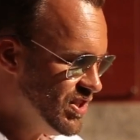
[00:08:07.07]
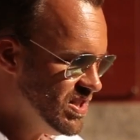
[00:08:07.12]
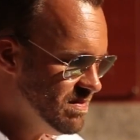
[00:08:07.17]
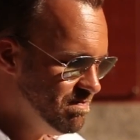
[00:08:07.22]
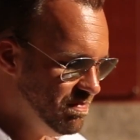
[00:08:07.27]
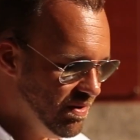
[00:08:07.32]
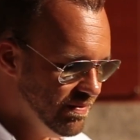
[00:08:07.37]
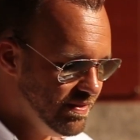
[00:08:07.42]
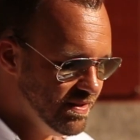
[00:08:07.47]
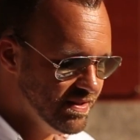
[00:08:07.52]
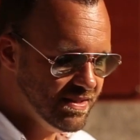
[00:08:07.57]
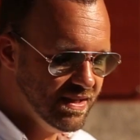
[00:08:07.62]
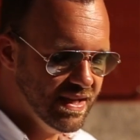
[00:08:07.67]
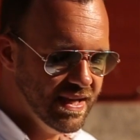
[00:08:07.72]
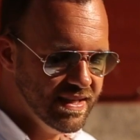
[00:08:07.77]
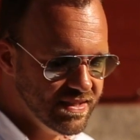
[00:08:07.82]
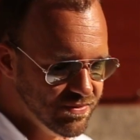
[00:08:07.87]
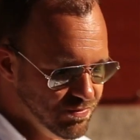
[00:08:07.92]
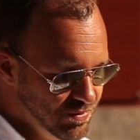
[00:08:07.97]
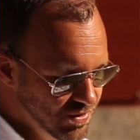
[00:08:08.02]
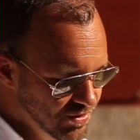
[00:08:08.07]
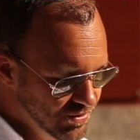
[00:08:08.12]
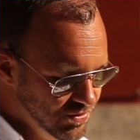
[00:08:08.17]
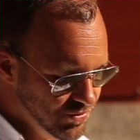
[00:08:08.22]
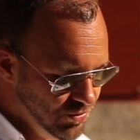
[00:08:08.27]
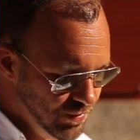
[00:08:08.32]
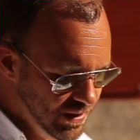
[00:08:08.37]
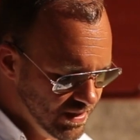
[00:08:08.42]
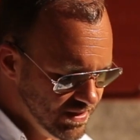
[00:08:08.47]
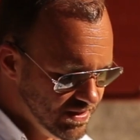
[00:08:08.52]
just bought this lens one or
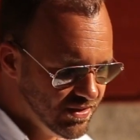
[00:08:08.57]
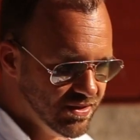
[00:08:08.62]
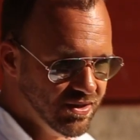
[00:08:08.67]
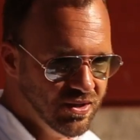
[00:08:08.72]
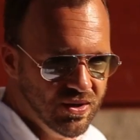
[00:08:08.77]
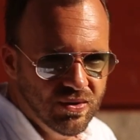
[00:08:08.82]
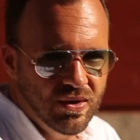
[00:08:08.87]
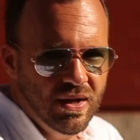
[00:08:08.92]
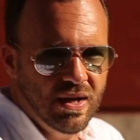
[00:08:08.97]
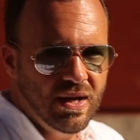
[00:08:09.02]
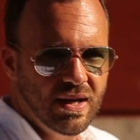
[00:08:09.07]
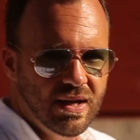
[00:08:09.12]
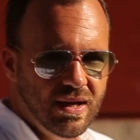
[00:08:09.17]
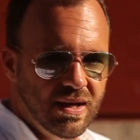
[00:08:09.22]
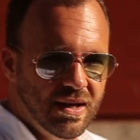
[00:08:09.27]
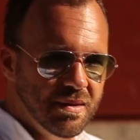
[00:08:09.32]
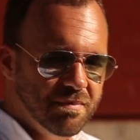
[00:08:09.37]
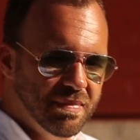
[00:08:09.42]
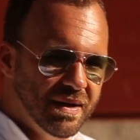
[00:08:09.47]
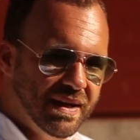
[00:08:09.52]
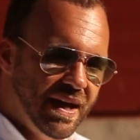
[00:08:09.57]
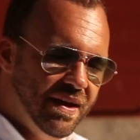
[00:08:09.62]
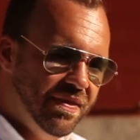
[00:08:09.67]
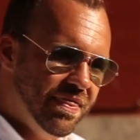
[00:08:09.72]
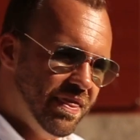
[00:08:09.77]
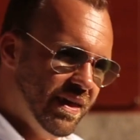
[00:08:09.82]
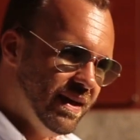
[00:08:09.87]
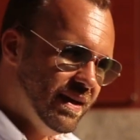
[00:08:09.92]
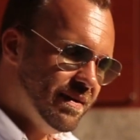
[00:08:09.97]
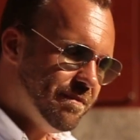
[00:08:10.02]
two weeks ago, but I
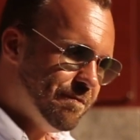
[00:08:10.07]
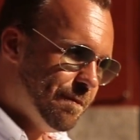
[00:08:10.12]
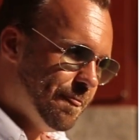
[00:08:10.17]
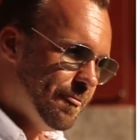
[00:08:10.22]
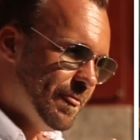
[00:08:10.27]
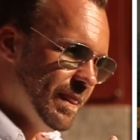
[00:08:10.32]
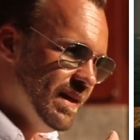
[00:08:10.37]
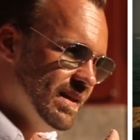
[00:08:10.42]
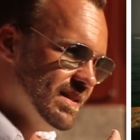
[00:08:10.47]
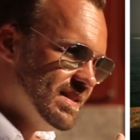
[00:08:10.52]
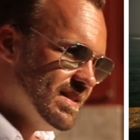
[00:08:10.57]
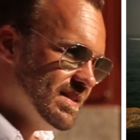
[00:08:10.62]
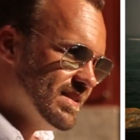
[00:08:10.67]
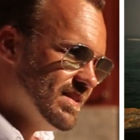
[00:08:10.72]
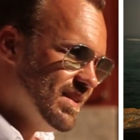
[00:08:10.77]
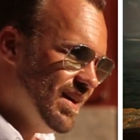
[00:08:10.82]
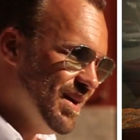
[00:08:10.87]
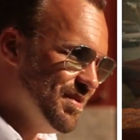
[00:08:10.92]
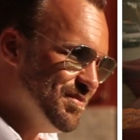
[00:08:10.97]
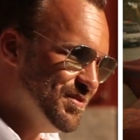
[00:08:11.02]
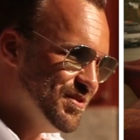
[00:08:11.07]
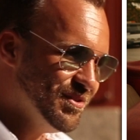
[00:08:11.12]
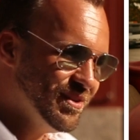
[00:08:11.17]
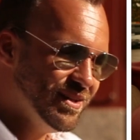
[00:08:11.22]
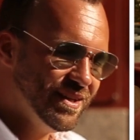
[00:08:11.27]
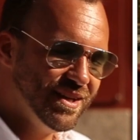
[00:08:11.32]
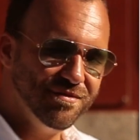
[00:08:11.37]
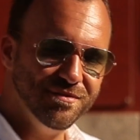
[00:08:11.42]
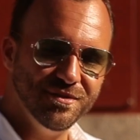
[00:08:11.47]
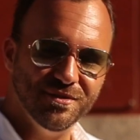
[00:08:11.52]
think it's time
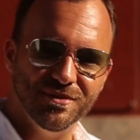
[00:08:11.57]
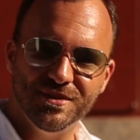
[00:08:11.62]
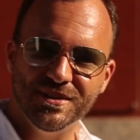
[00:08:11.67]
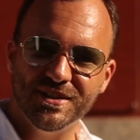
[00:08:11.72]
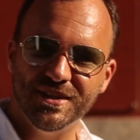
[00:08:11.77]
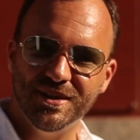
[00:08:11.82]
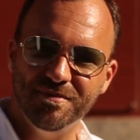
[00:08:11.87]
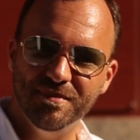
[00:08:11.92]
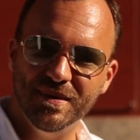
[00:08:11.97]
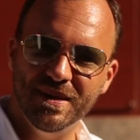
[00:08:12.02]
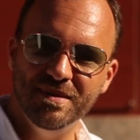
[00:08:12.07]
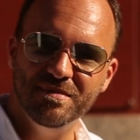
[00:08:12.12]
to give you some